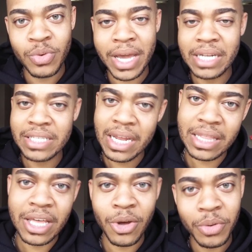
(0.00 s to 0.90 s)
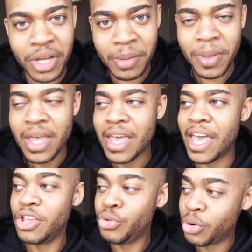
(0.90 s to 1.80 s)
I got to tie that thing on up
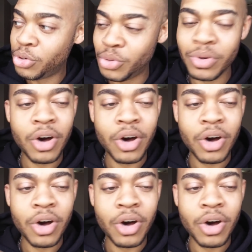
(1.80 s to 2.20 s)
and you're going to do it.